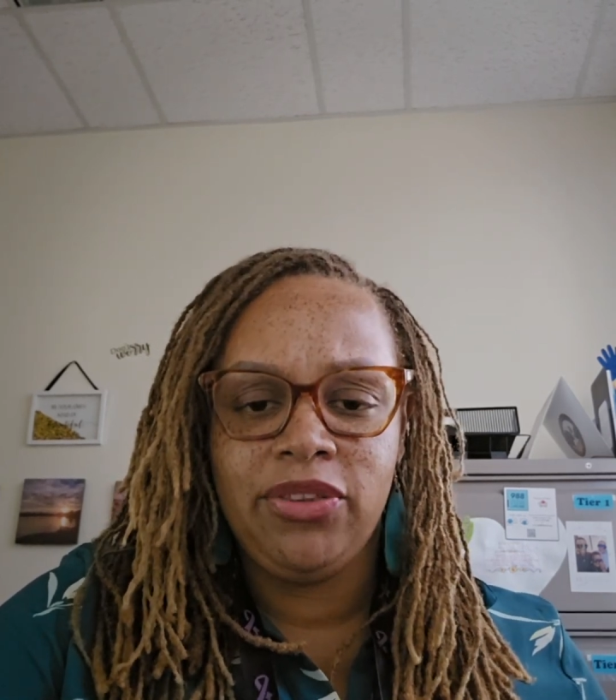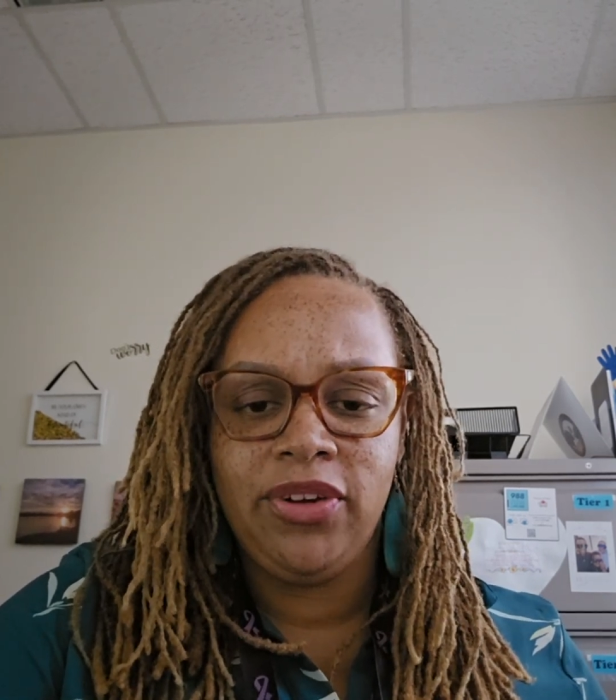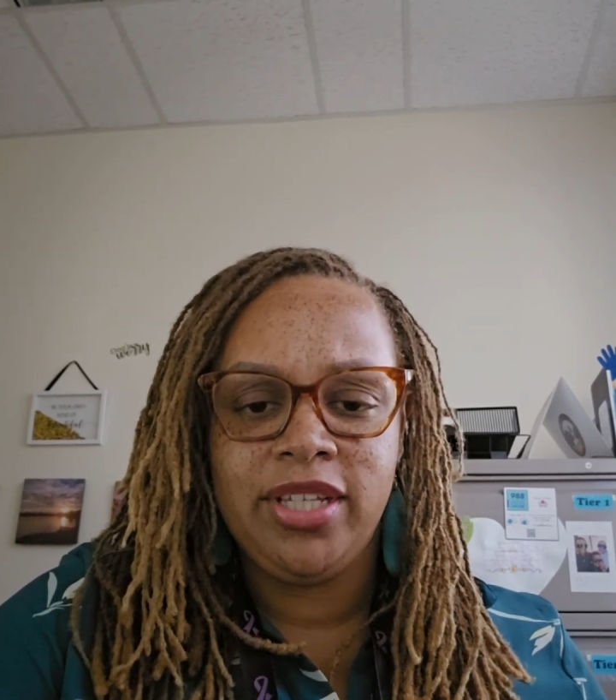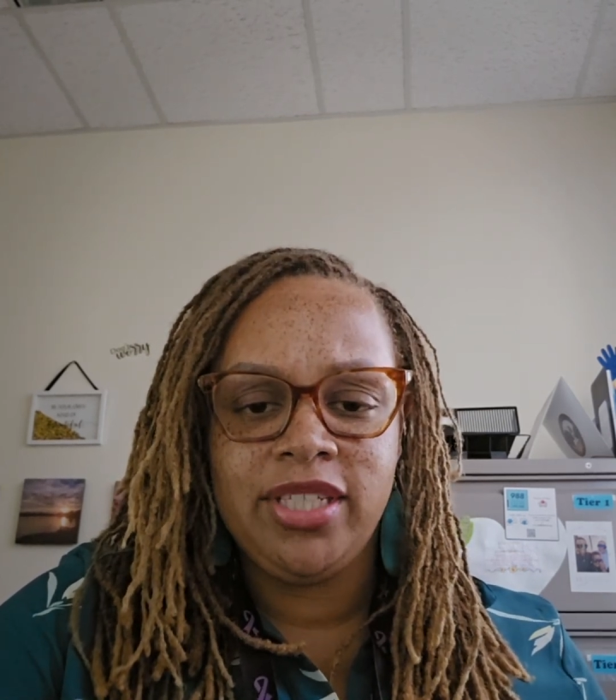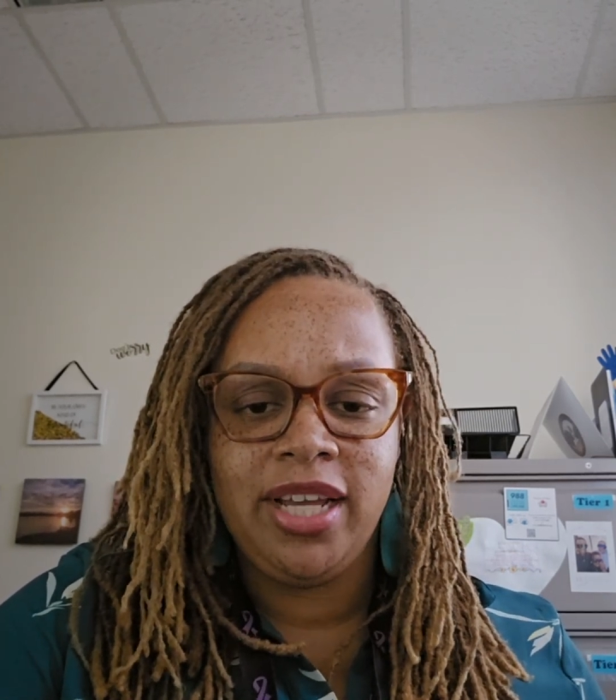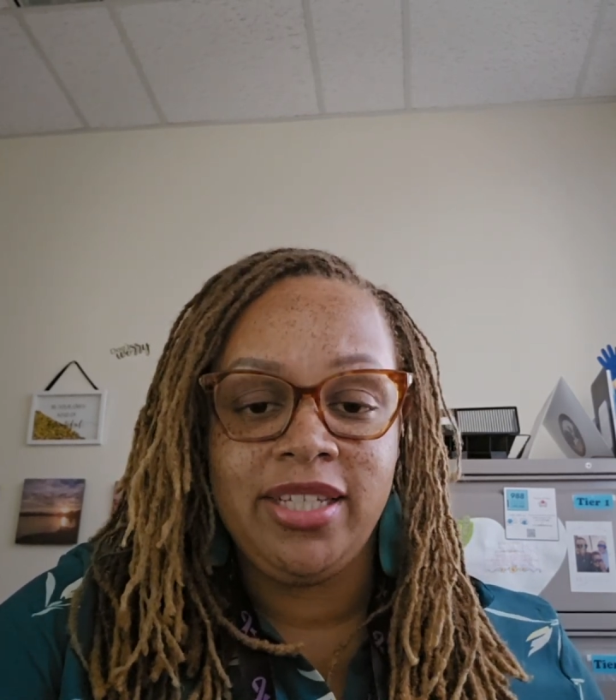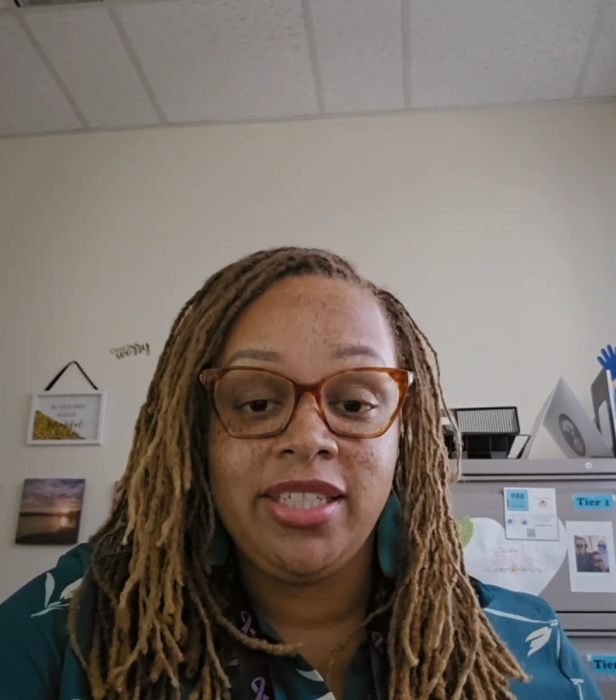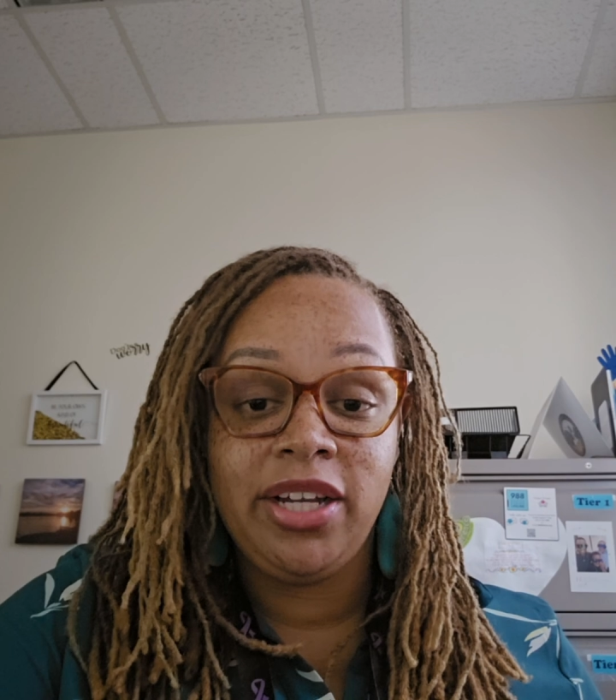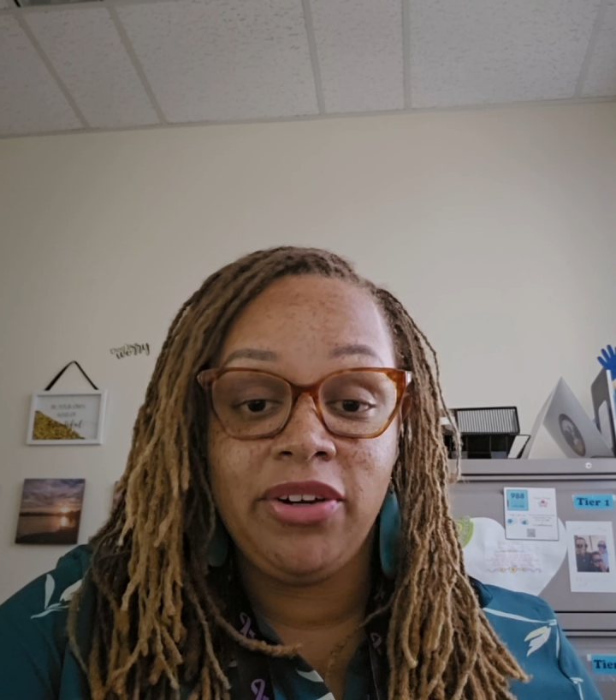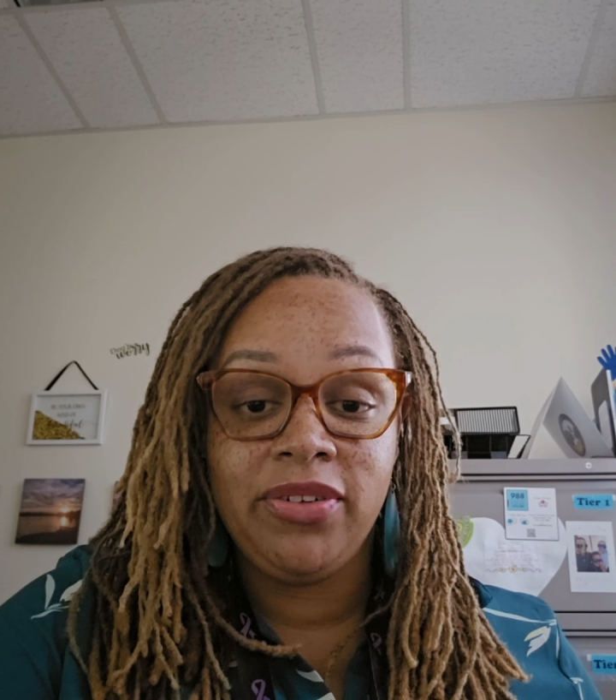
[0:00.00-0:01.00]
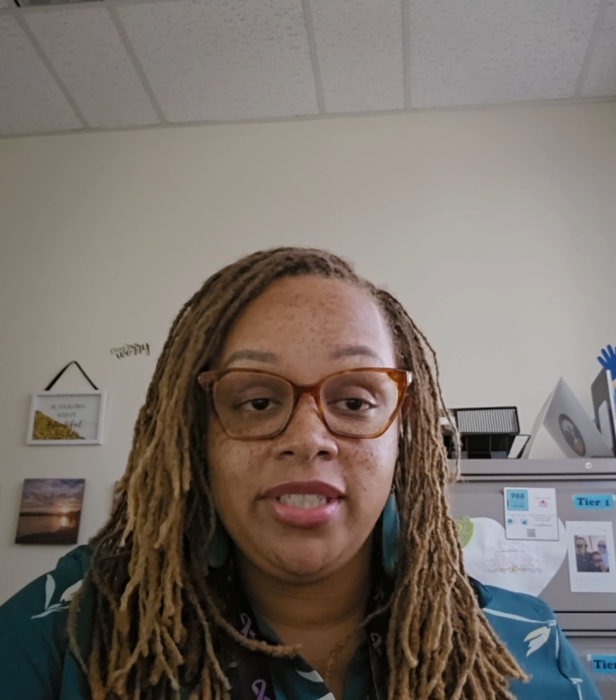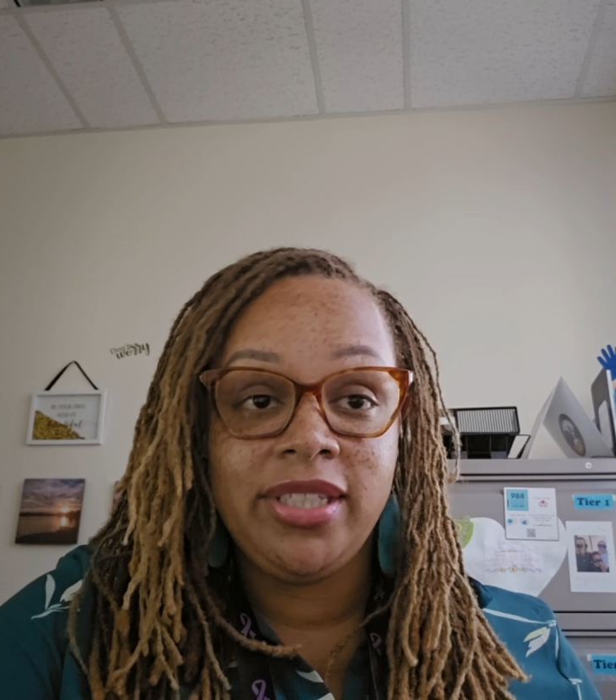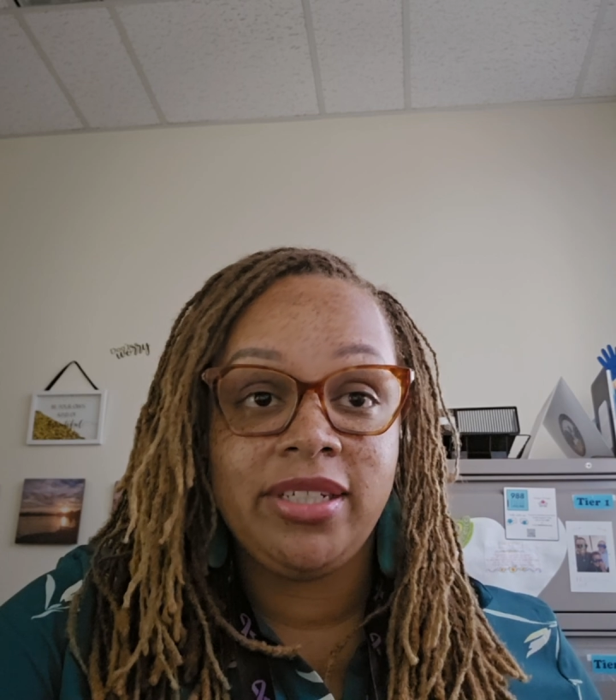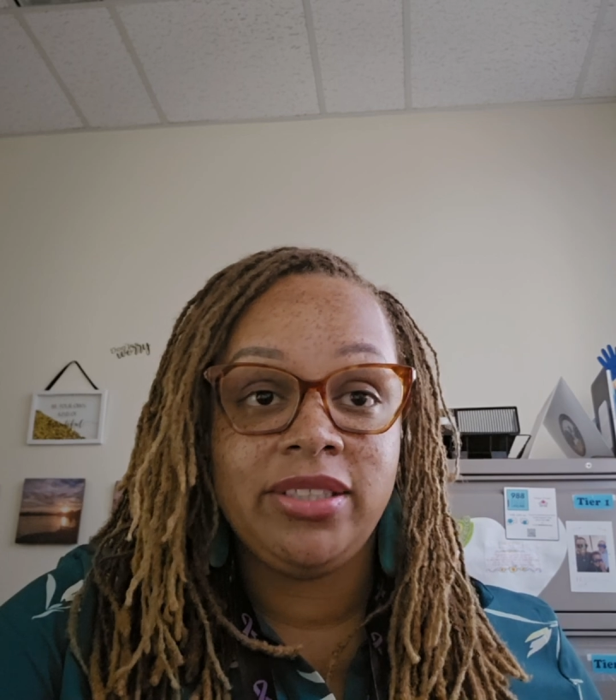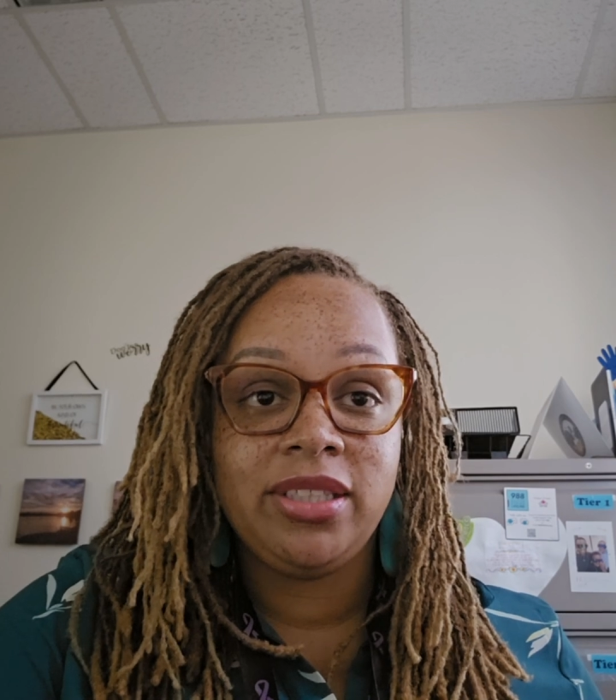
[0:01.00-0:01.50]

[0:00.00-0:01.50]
threats like terroristic